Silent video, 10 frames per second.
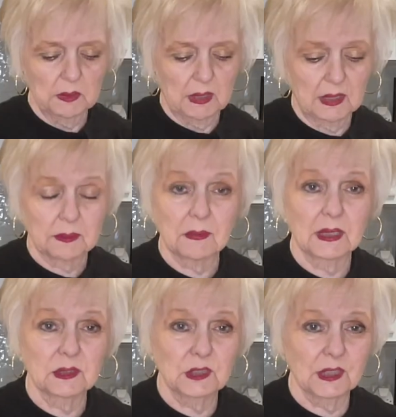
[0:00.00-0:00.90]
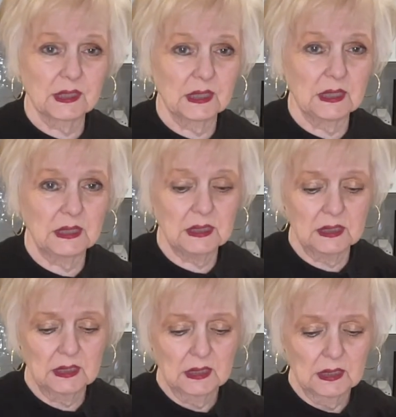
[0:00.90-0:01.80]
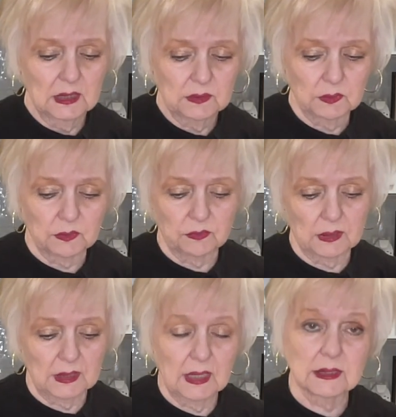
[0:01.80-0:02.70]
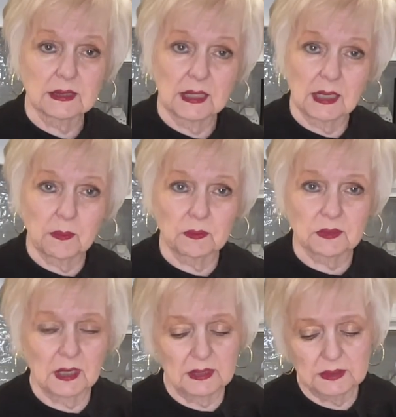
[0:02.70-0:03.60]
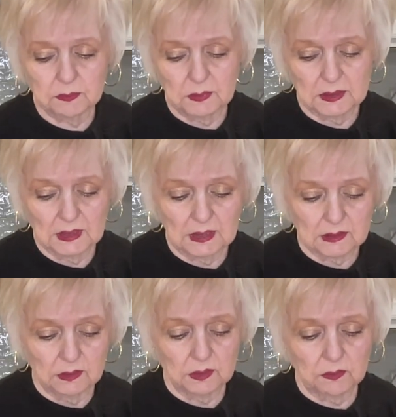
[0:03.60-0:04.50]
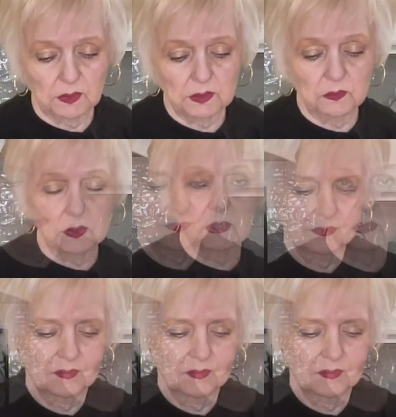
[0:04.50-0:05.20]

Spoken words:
I like mine chunky, where it really has that apple taste. But again, do it the way you want it.